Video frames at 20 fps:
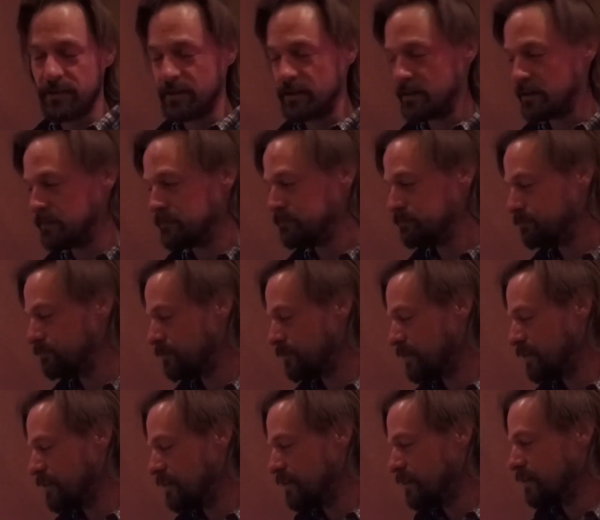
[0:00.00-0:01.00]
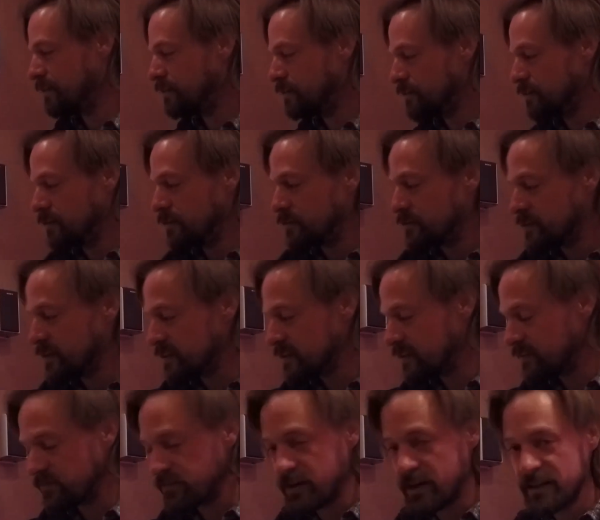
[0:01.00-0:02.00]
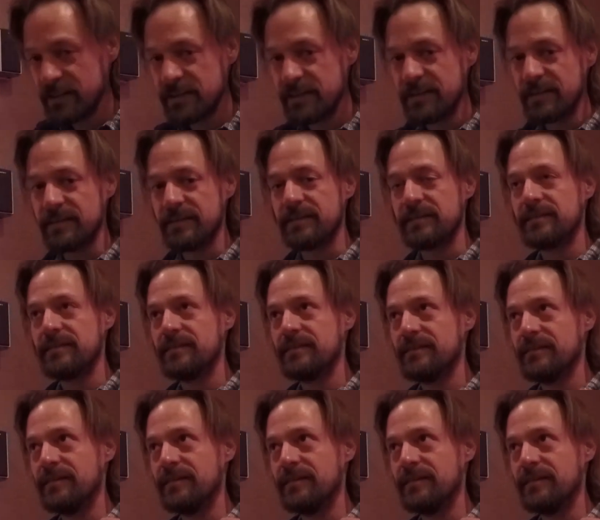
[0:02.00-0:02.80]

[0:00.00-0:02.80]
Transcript: are, Jesse Frost is